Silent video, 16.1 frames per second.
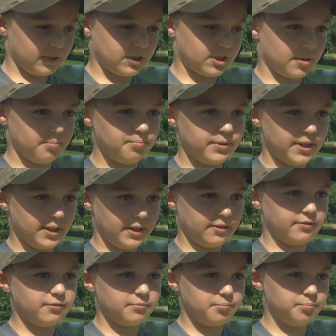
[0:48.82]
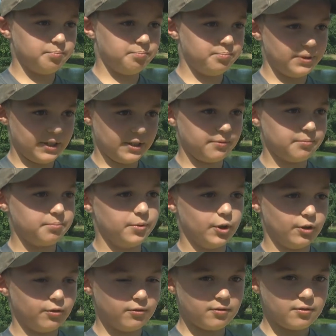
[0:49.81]
It's a big, big
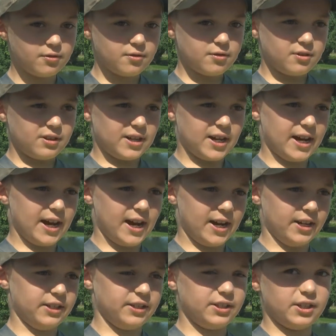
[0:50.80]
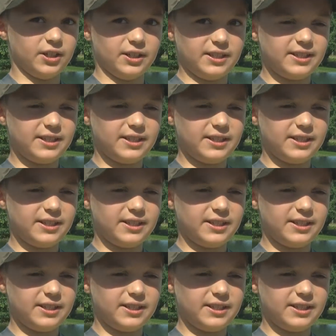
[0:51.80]
boat. It has a